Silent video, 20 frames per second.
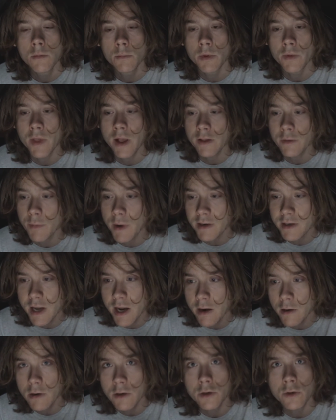But that's my
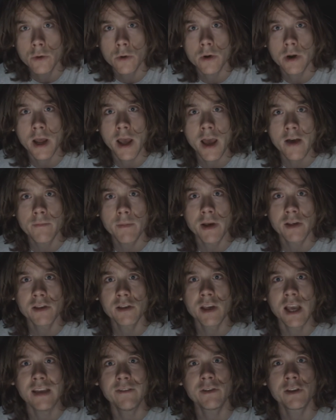territory. I have my
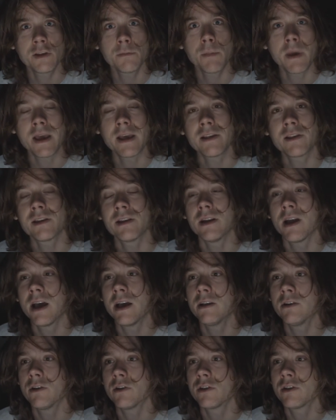safe space, and
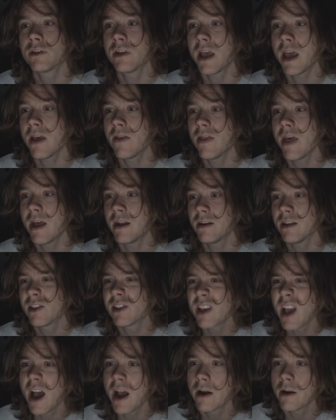I understand that
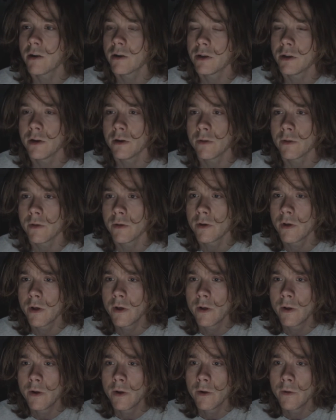desire, you know,
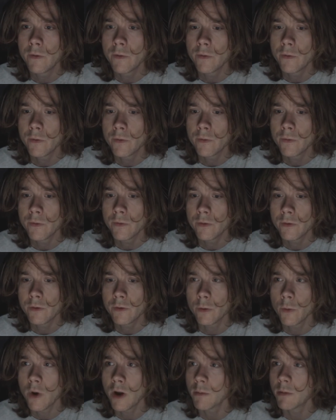
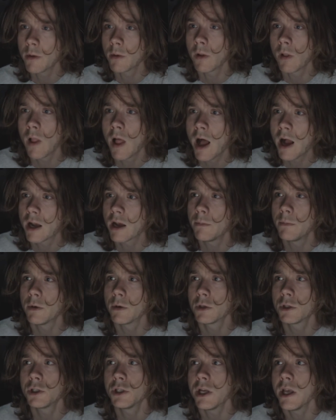to want to be able to lock up
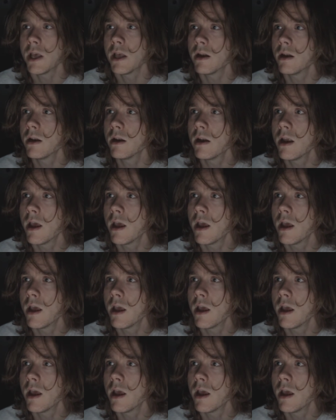your shit.